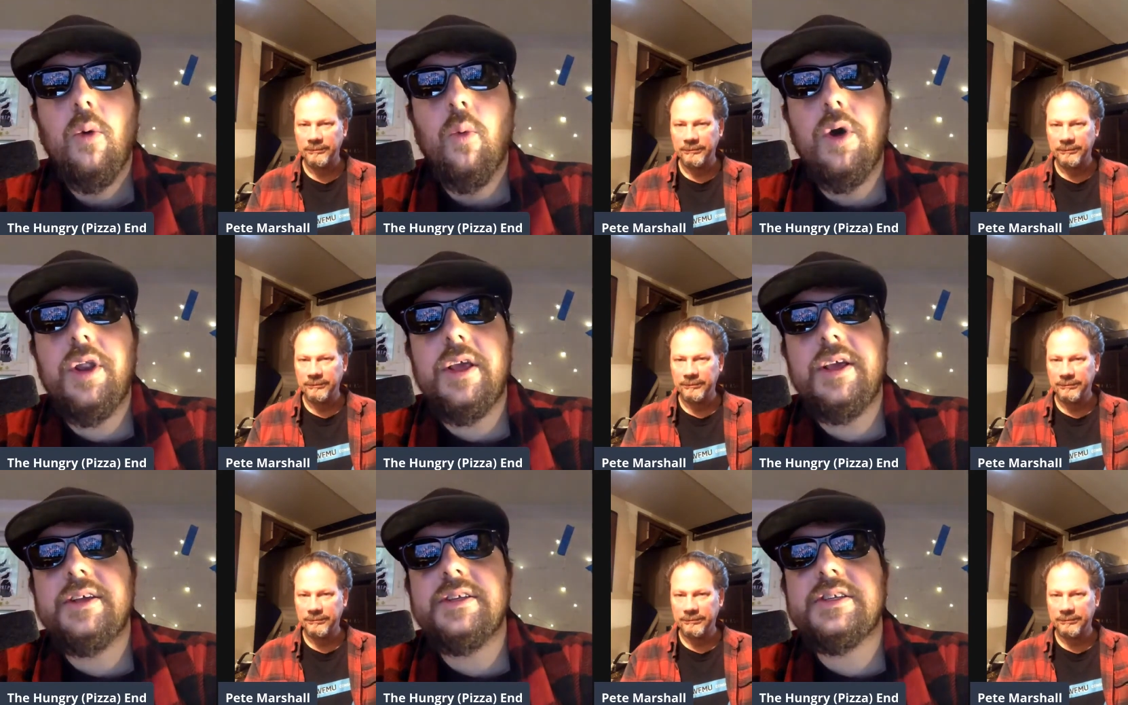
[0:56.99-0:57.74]
Speaker 1: What
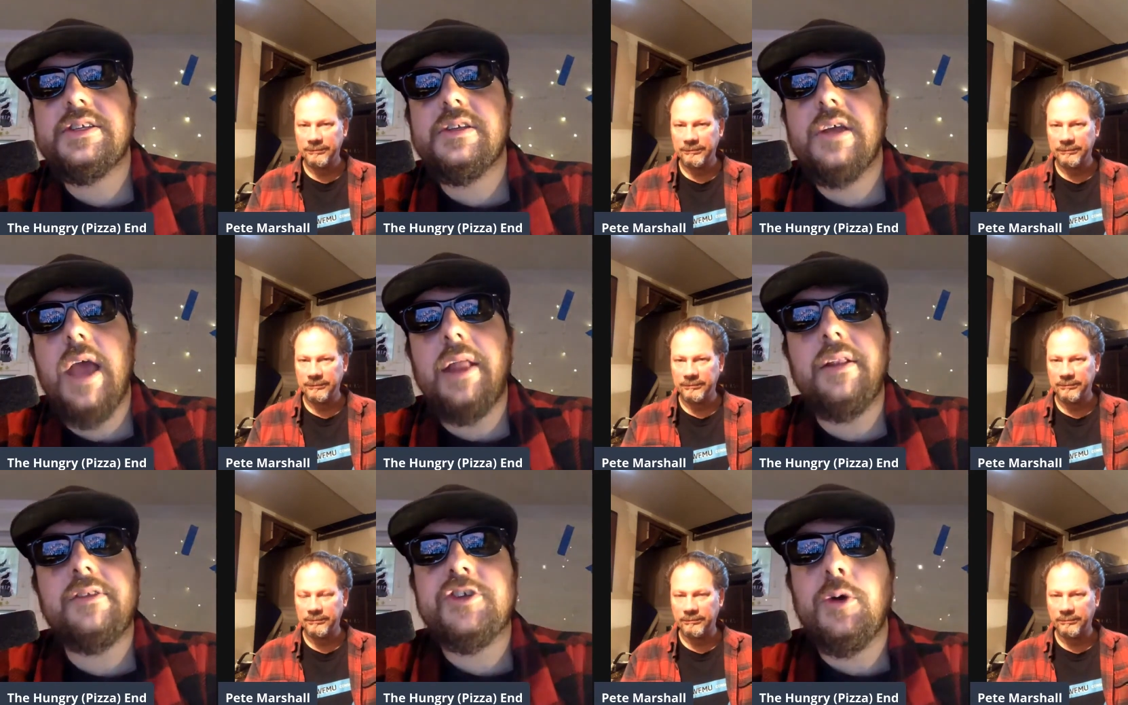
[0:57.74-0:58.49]
is,
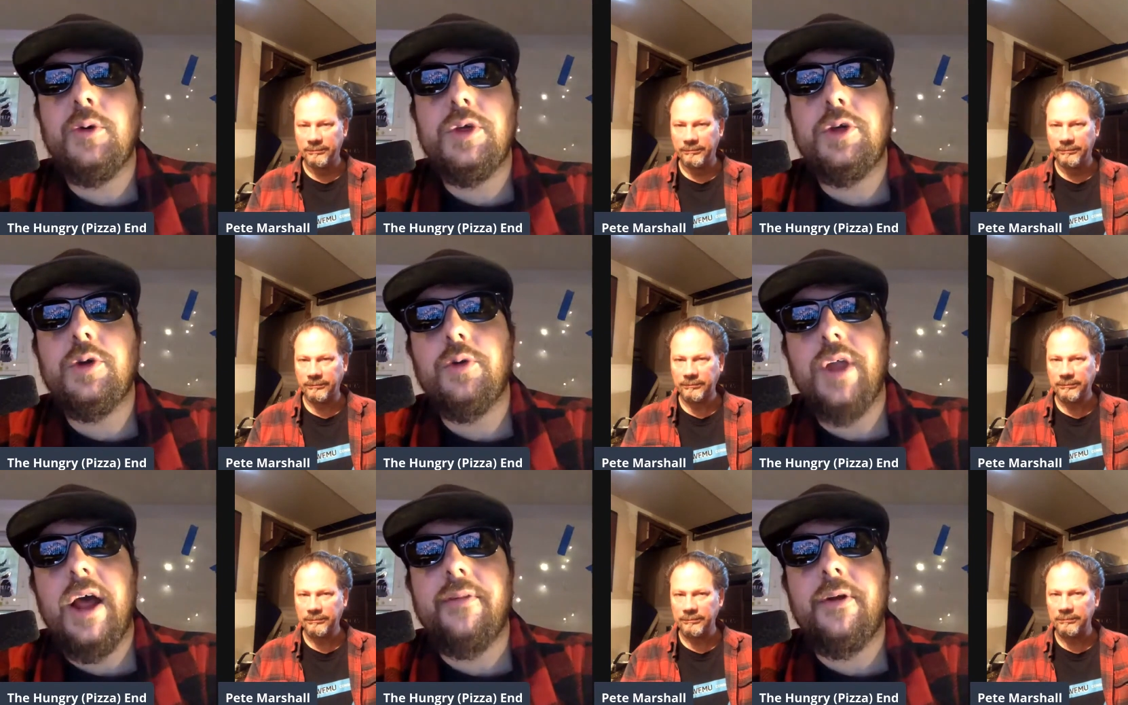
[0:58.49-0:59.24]
and so you
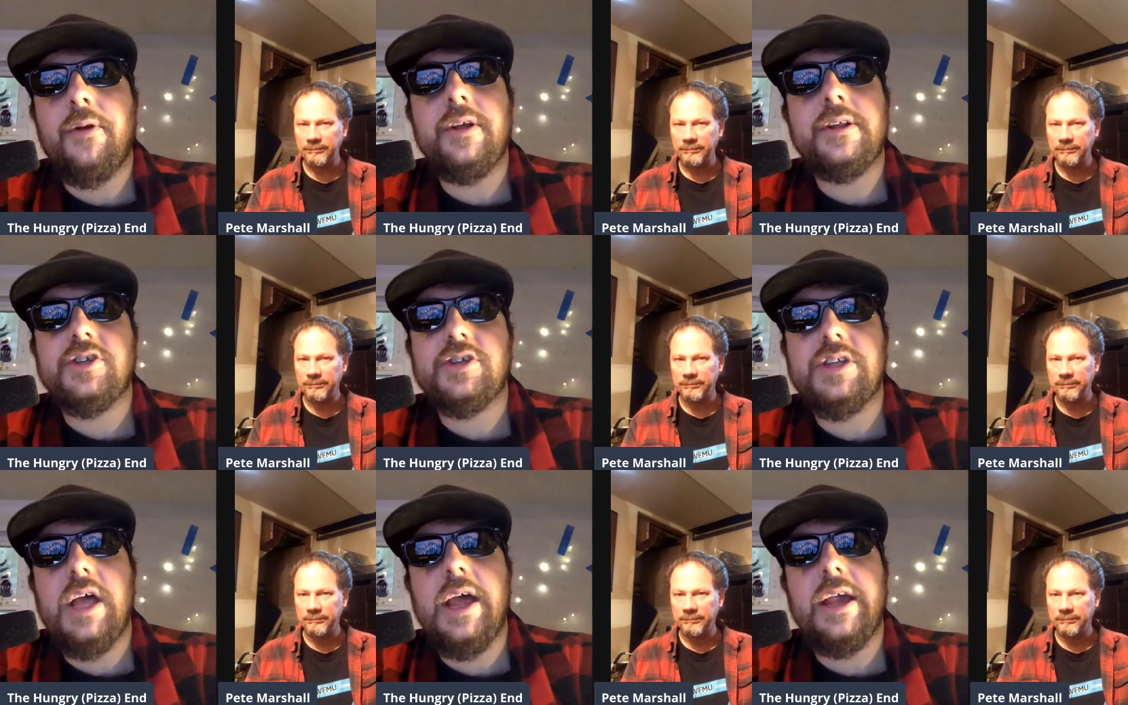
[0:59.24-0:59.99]
go down there and it's
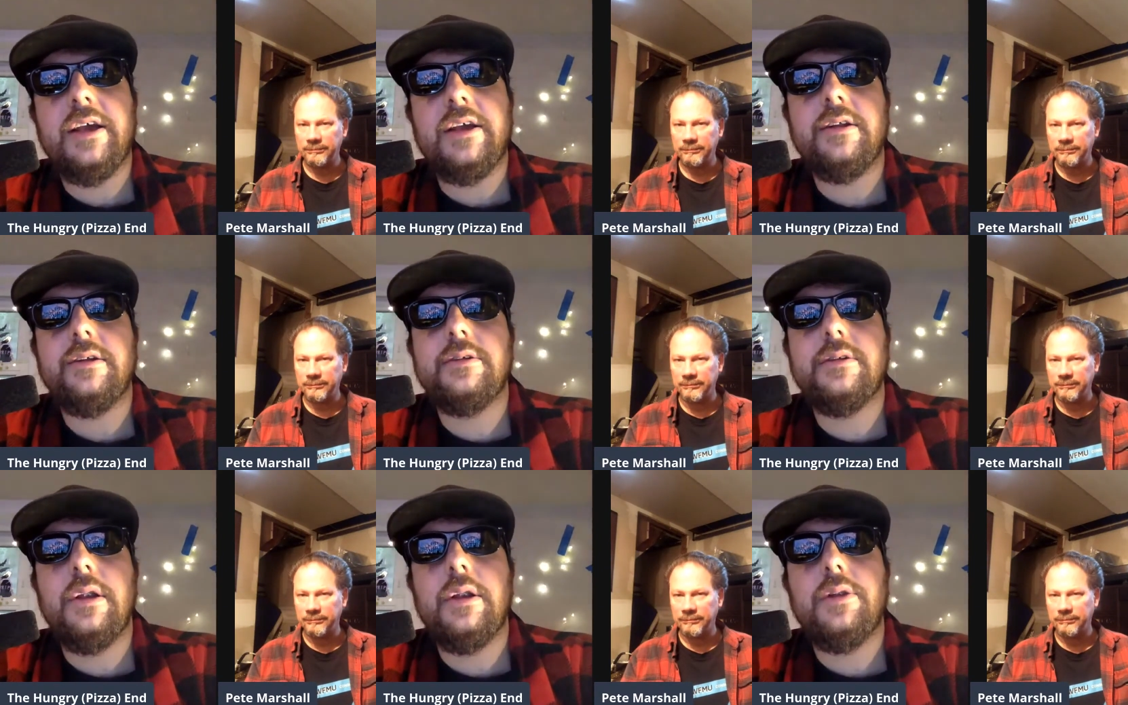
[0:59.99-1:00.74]
just like
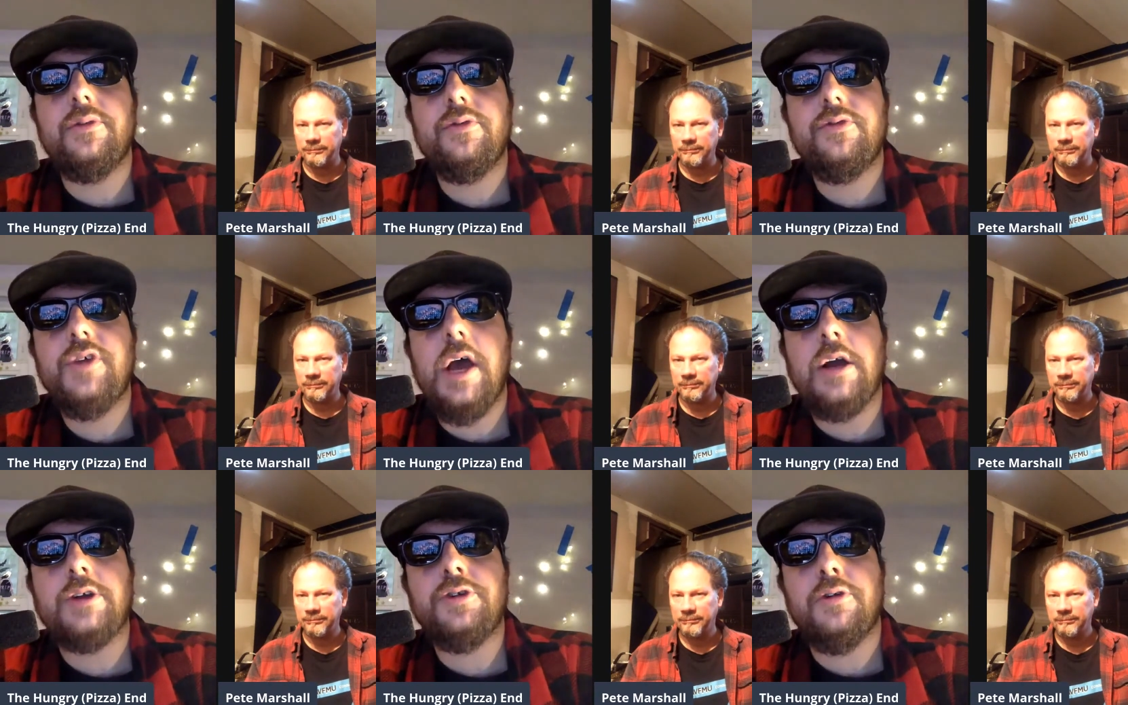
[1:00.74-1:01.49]

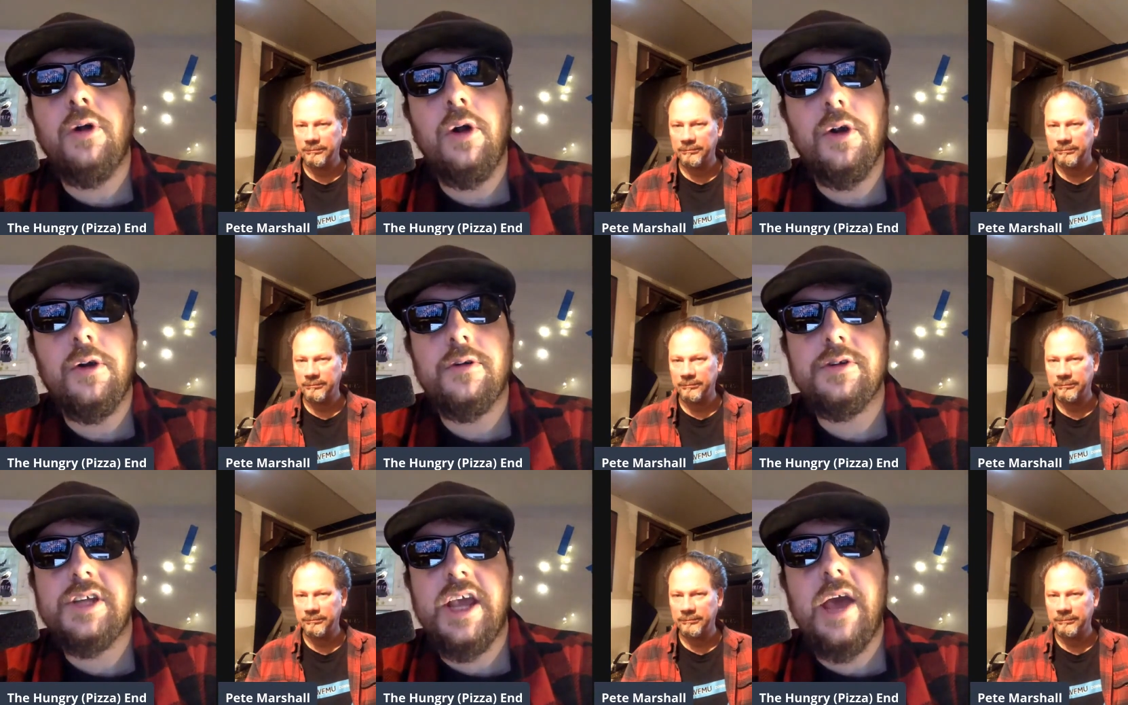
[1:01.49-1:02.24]
Doctor
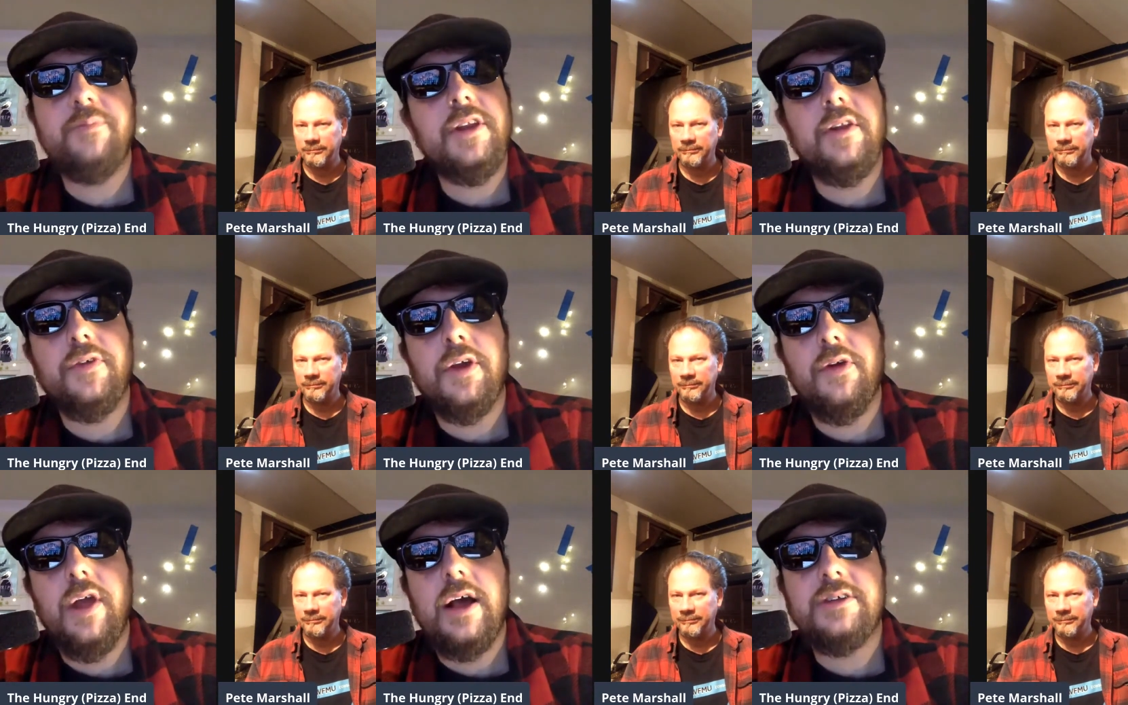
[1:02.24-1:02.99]
Horror's Cabinet of
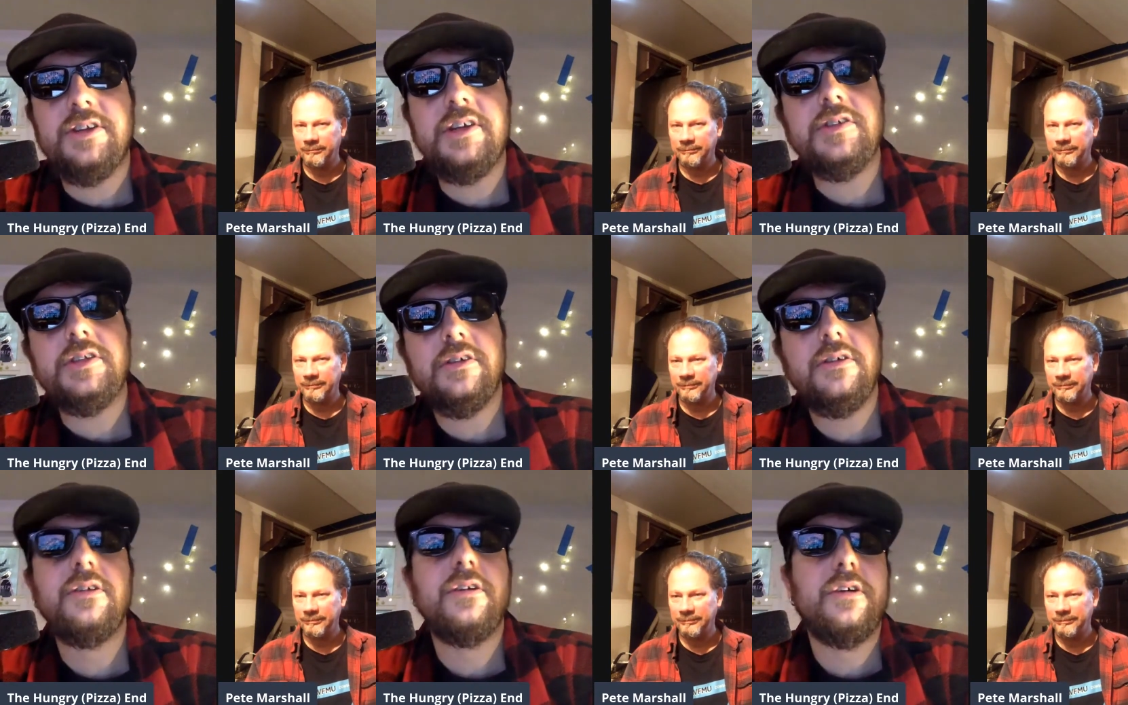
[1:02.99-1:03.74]
Curiosities.